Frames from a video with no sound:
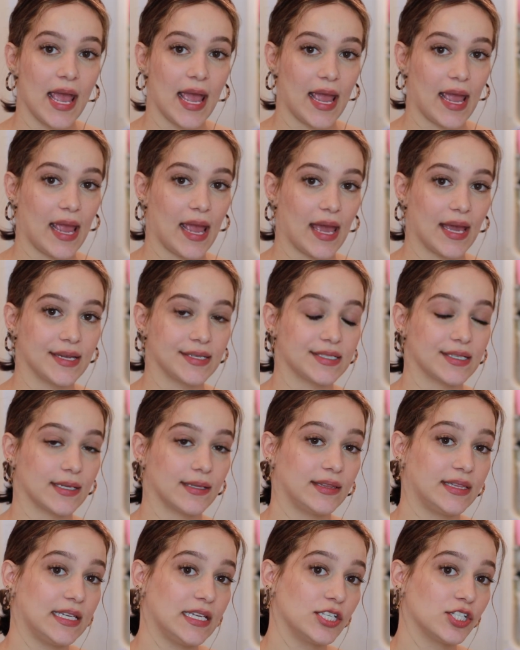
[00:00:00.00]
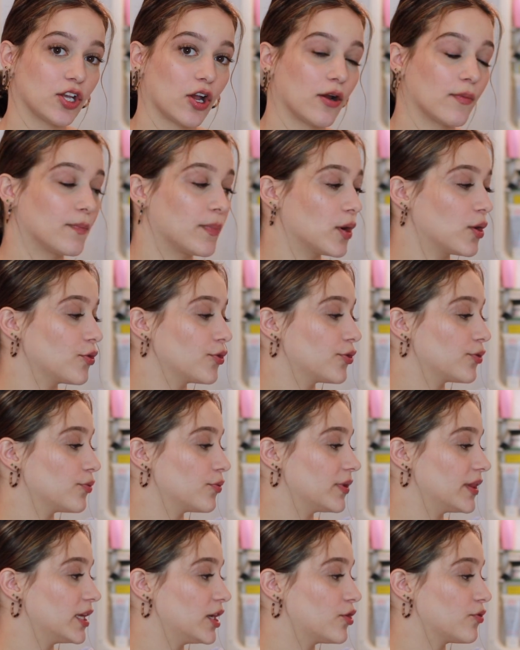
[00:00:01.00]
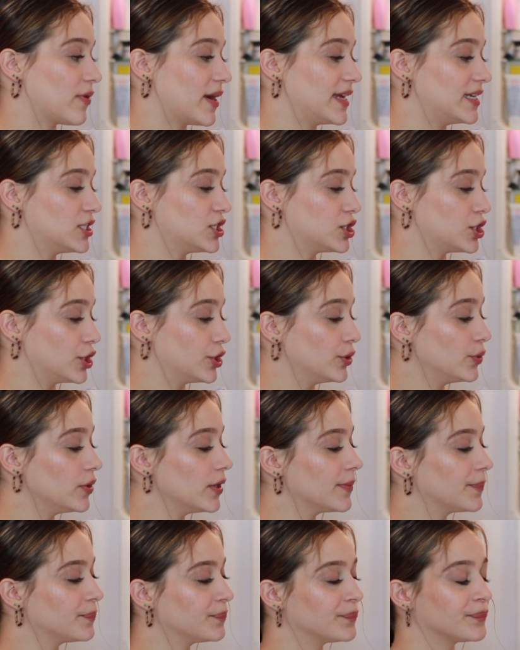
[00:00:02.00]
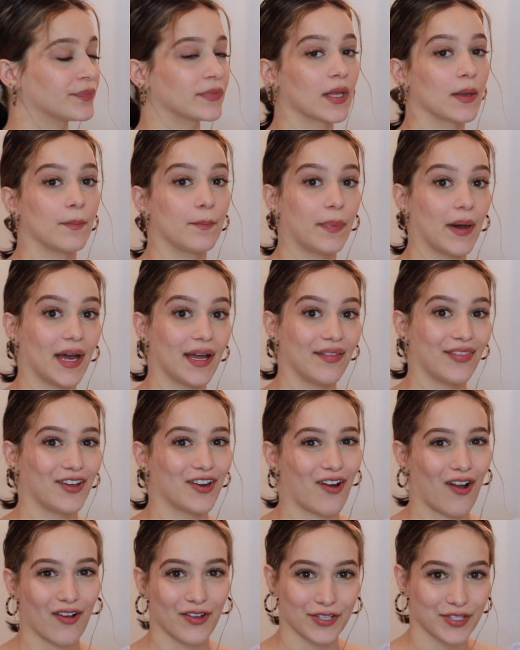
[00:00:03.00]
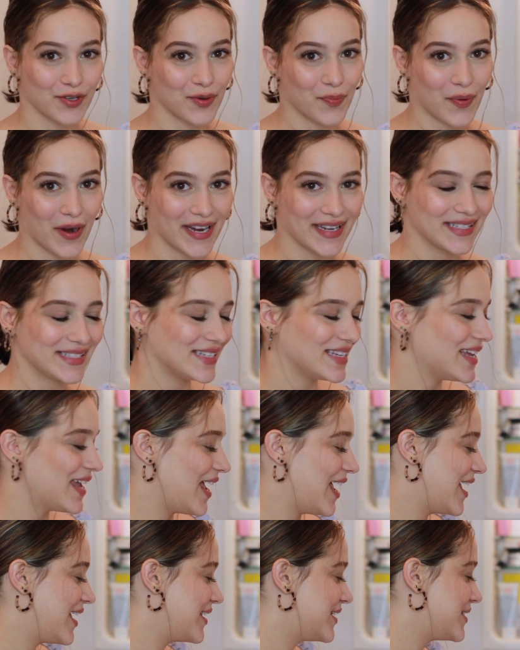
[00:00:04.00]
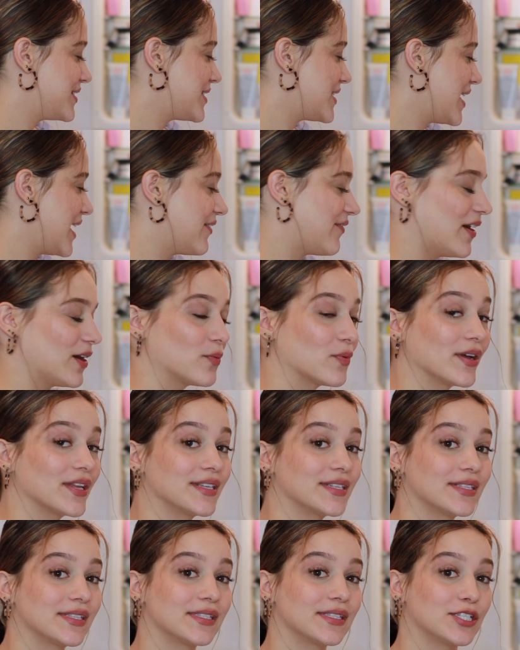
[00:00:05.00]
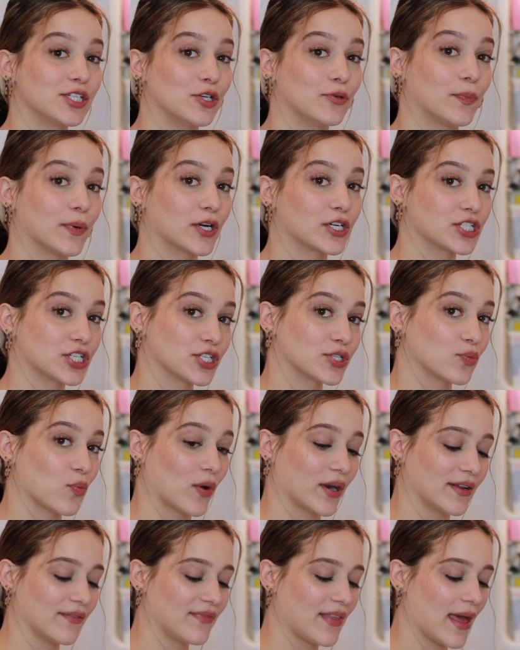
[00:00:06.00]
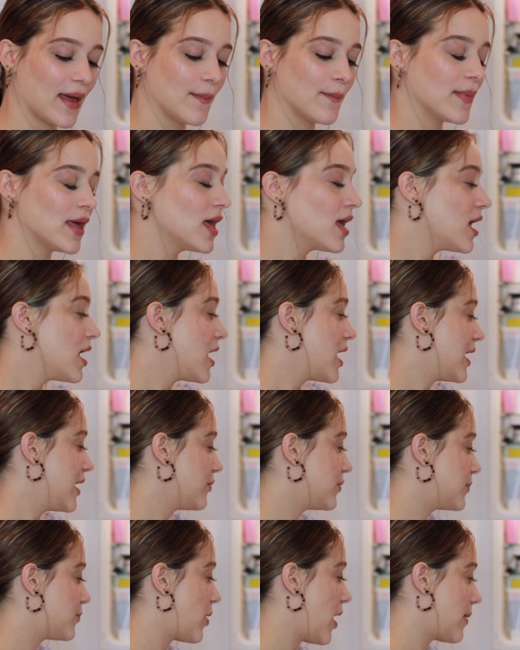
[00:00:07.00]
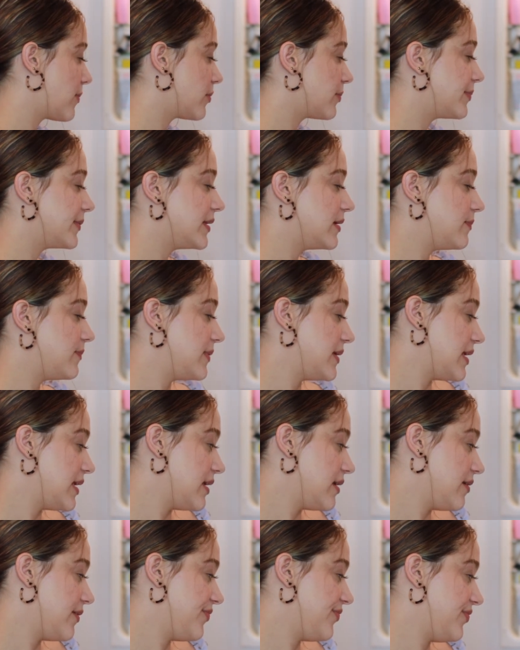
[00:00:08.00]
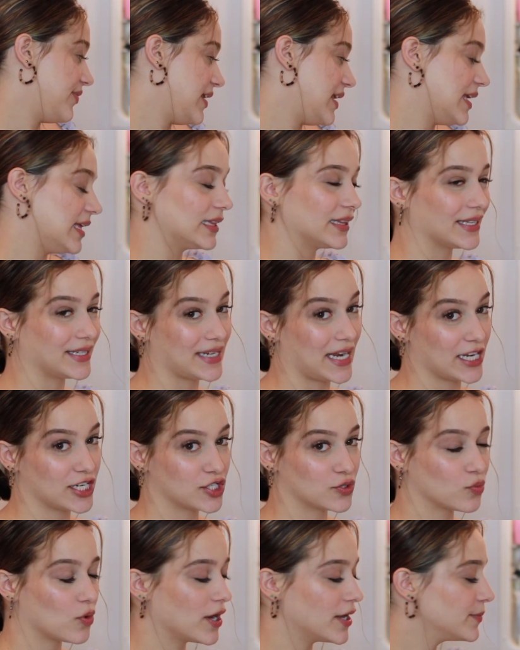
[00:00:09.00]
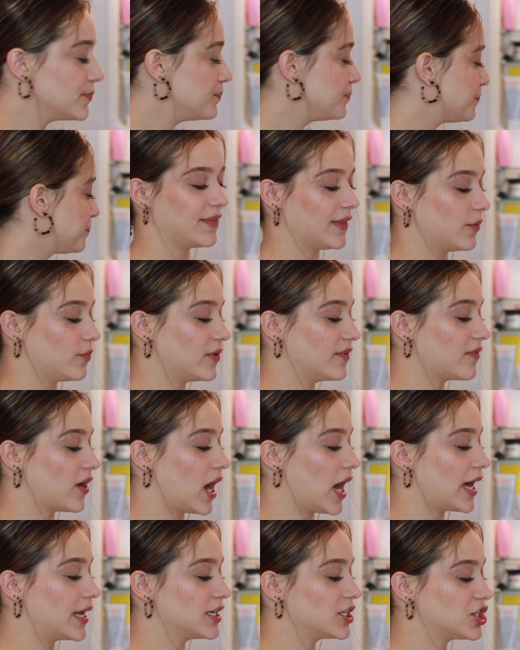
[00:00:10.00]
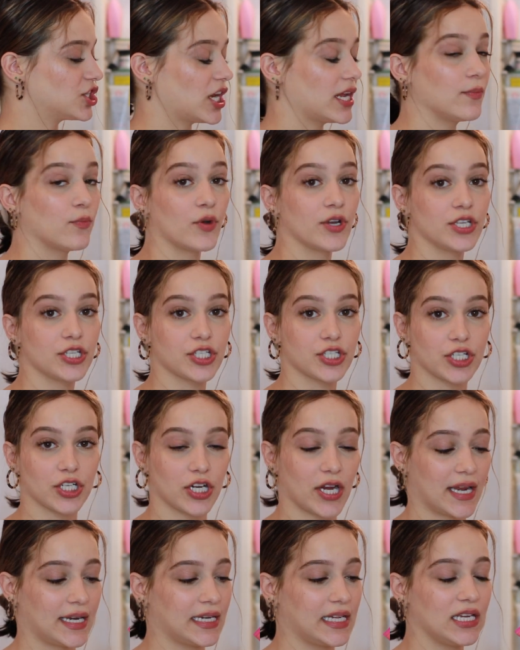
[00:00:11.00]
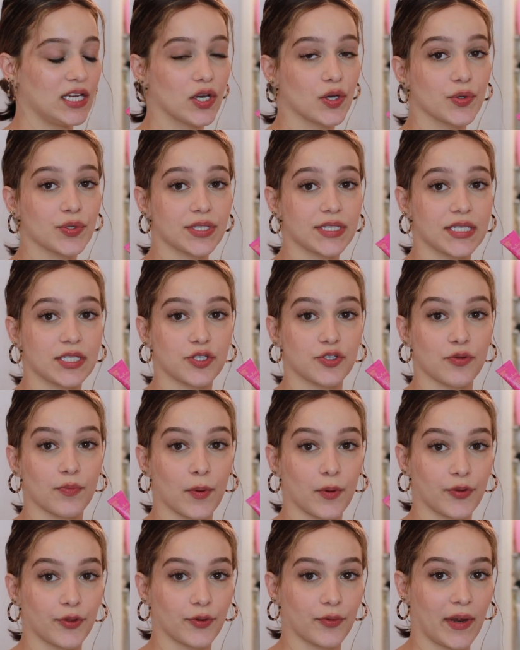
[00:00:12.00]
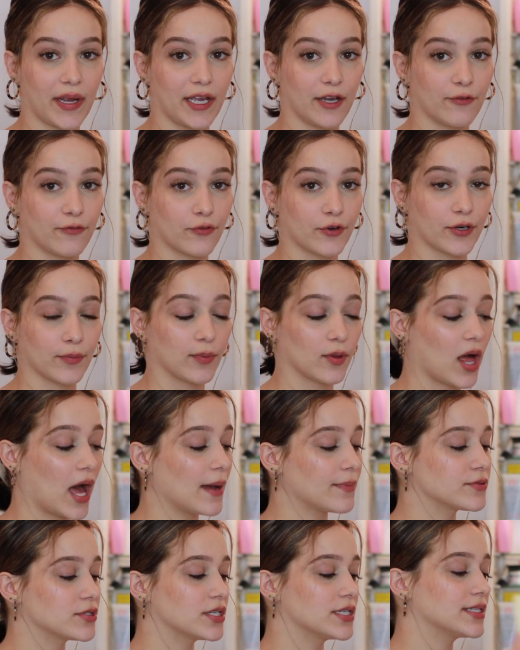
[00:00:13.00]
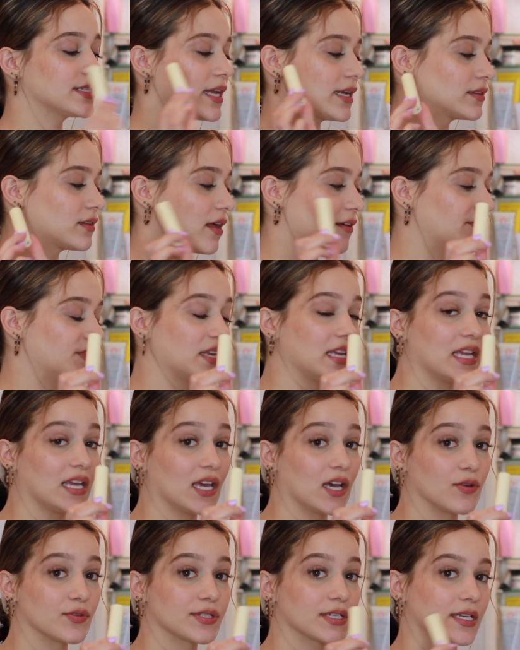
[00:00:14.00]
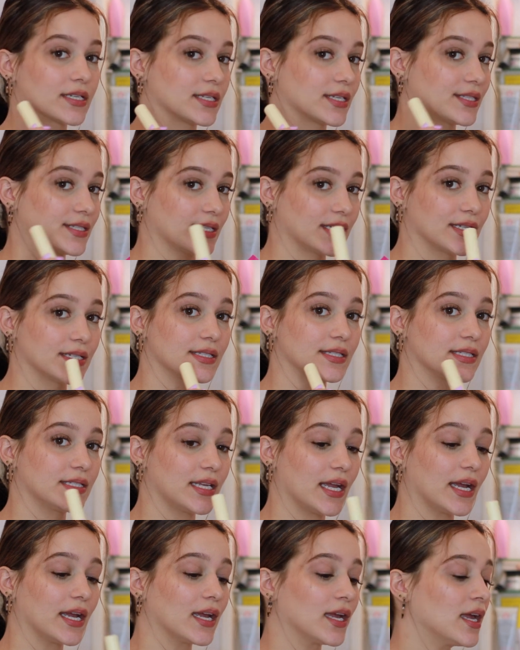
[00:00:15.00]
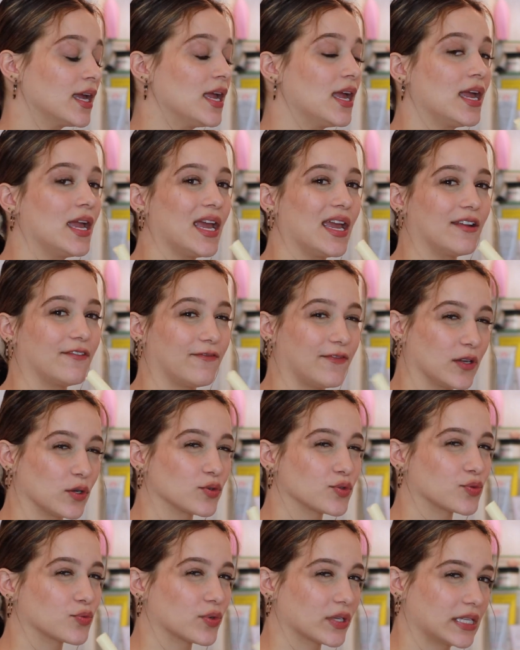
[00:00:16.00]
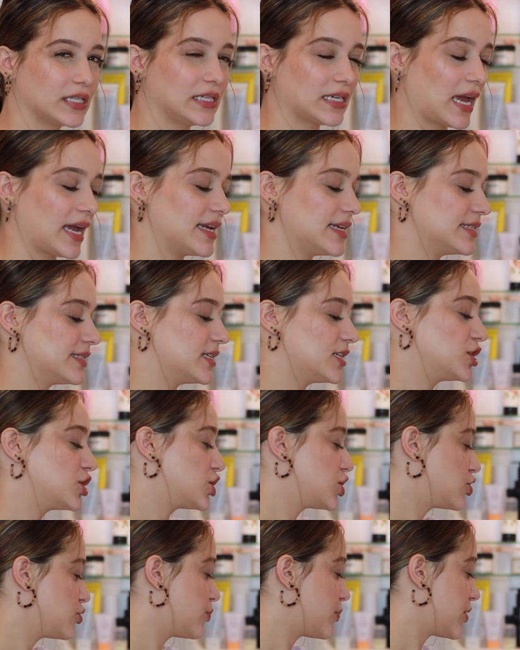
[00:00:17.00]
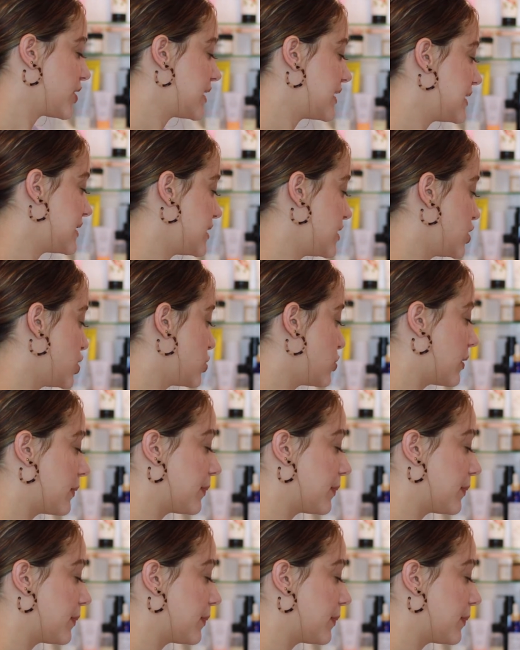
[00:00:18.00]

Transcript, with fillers: And these are both really great too, but they're also pricey. And if I was to purchase one of them, it would probably be the Laneige one. Then we've got Shea Moisture and EOS. These are both great affordable options. I love the EOS because it's in a stick it feels really nice and it's super easy to